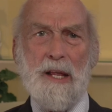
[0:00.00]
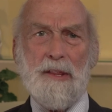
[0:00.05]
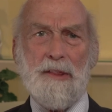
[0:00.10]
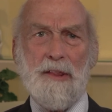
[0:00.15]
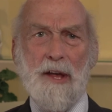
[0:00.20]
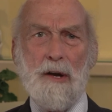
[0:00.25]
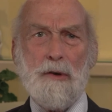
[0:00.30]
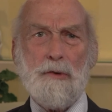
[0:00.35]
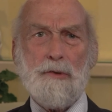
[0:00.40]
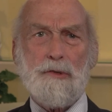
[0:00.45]

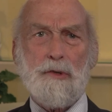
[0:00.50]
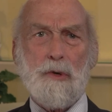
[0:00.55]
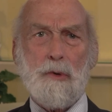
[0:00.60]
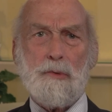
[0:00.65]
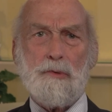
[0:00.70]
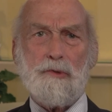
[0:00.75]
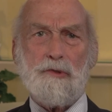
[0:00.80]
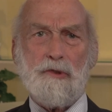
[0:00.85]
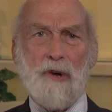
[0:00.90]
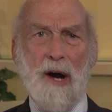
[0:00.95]
Those
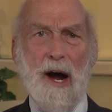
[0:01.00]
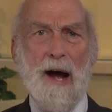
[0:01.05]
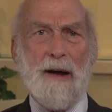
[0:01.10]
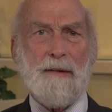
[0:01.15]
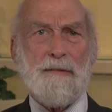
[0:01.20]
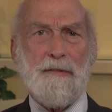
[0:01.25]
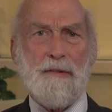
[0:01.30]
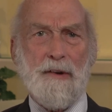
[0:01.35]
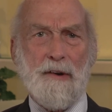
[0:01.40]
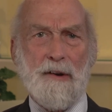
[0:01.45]
who
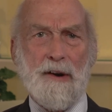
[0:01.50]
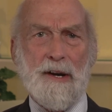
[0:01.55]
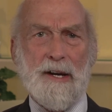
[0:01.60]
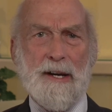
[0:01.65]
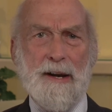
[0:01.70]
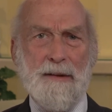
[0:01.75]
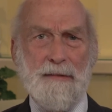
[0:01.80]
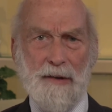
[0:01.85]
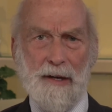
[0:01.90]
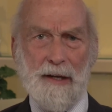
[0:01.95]
drive for a
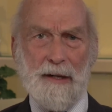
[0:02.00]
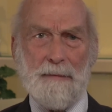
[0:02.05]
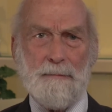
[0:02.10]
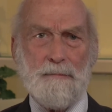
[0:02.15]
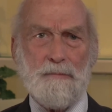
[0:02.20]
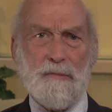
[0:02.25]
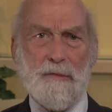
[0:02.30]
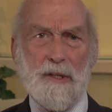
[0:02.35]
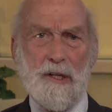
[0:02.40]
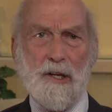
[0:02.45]
living
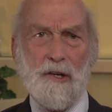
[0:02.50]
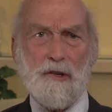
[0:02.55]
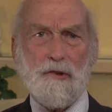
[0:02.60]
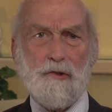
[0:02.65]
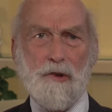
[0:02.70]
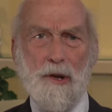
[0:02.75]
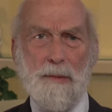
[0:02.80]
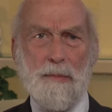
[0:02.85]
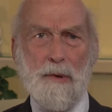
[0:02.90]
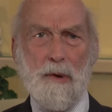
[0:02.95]

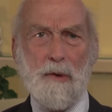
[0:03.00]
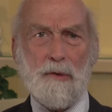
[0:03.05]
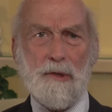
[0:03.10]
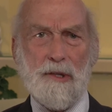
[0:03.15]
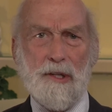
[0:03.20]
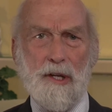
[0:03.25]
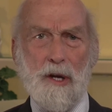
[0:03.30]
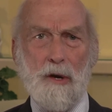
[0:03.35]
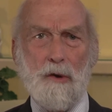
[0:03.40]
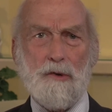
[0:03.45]
contribute
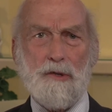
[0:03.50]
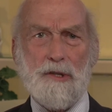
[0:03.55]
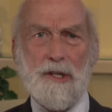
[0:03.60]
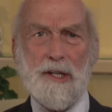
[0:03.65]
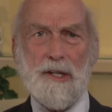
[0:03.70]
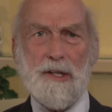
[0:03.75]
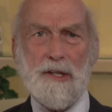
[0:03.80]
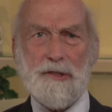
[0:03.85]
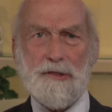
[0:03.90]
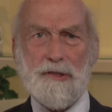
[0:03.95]

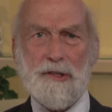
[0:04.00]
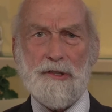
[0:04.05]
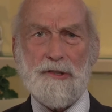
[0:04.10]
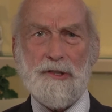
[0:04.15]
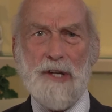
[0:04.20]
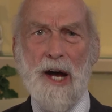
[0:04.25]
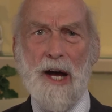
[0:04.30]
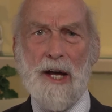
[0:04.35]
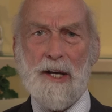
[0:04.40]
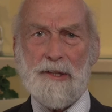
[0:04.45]
hugely to
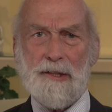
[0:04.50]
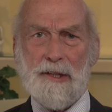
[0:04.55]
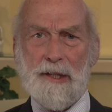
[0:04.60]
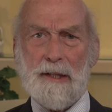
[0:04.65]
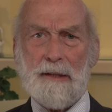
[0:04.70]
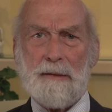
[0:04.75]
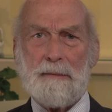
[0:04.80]
society.